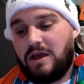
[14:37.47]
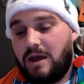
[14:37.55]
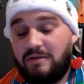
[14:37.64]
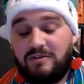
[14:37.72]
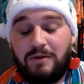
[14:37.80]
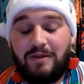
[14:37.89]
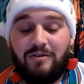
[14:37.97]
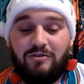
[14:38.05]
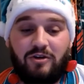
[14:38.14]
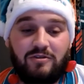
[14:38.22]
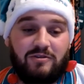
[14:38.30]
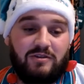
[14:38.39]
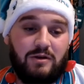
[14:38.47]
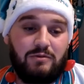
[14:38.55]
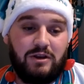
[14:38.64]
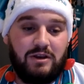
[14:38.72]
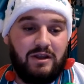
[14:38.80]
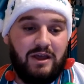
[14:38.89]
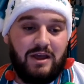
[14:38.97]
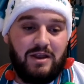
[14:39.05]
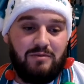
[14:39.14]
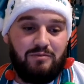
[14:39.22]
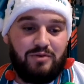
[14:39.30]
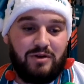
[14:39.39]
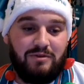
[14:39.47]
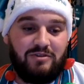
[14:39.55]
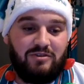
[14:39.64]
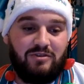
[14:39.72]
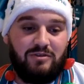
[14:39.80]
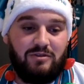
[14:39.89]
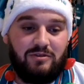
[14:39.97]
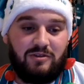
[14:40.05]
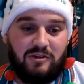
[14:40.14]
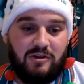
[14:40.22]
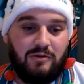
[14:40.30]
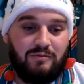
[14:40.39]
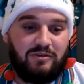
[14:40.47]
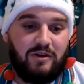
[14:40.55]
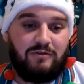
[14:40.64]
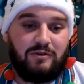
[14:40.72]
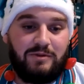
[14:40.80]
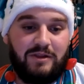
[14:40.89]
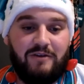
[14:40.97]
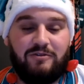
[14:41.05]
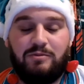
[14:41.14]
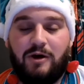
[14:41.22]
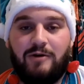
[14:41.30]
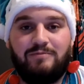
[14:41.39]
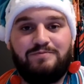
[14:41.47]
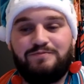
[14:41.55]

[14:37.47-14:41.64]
I'm expecting Chargers to get a win and pretty much secure themselves a playoff spot.